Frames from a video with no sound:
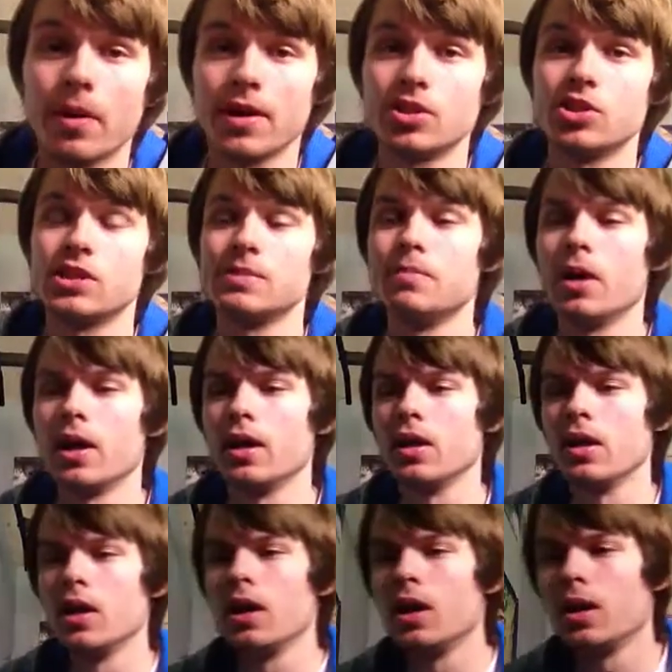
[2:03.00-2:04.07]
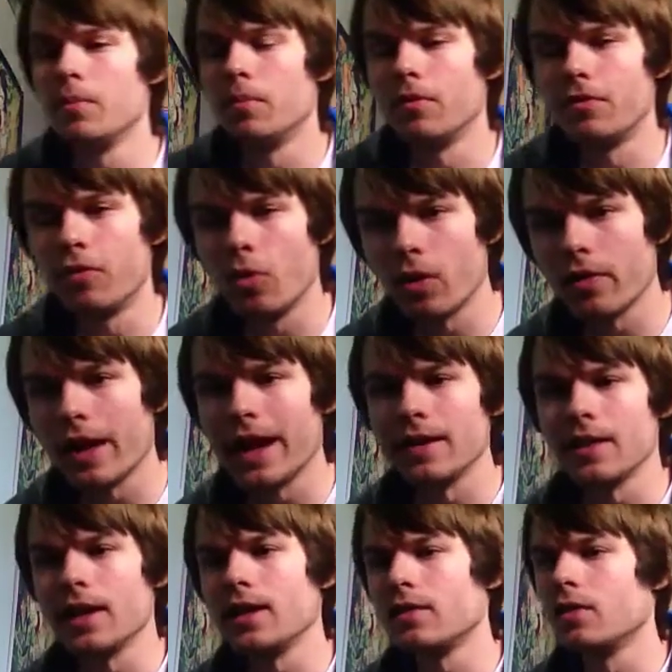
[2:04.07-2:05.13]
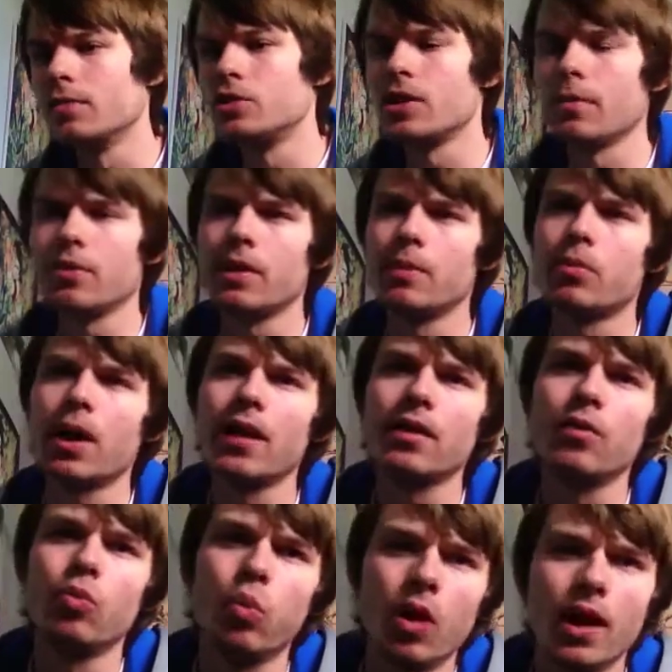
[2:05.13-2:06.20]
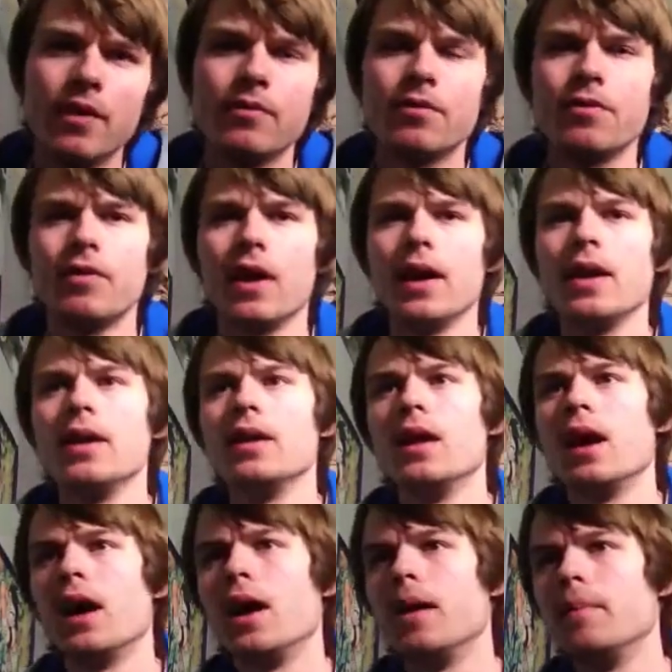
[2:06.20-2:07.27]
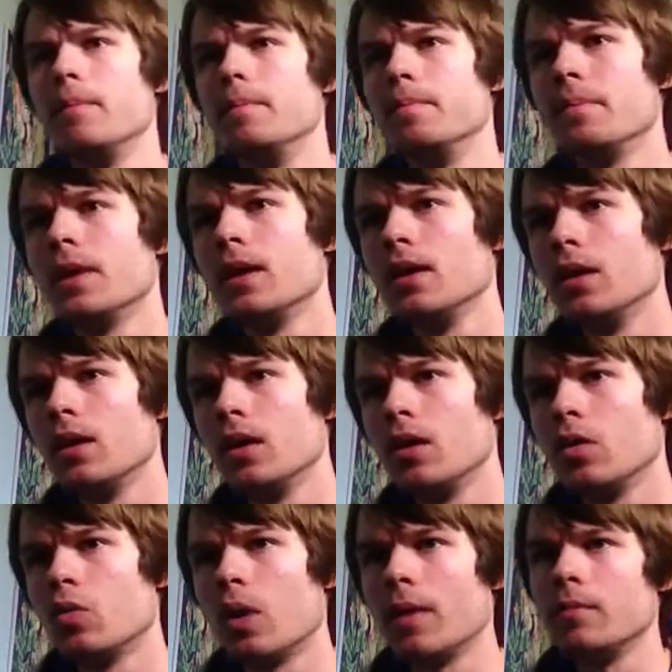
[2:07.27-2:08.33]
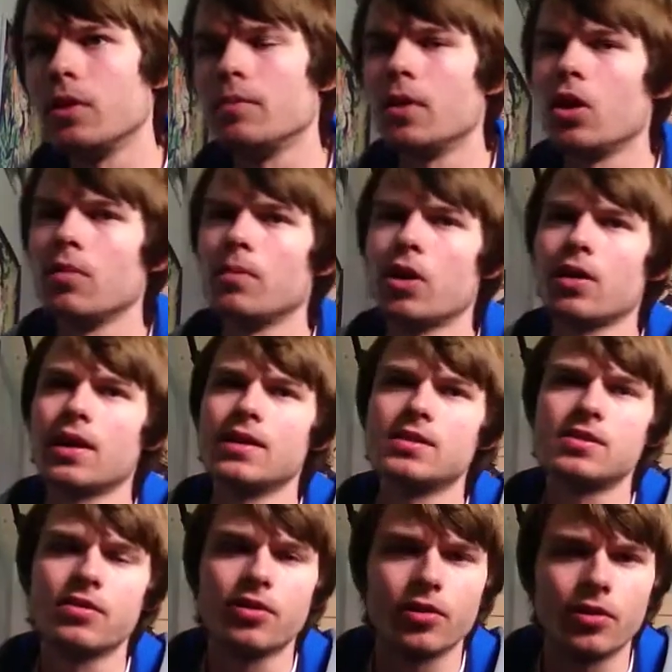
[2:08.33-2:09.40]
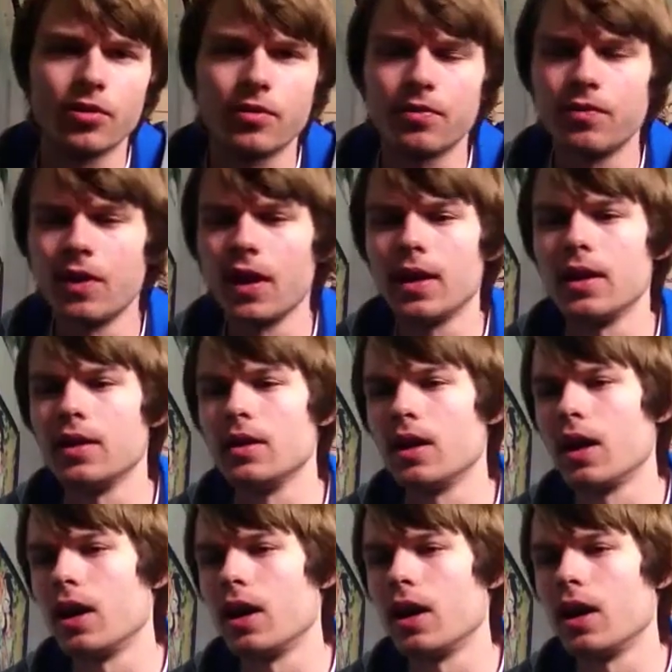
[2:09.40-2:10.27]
punches, but before that, like the Timothy Bradley 1 fight, Juan Manuel Marquez 3rd fight,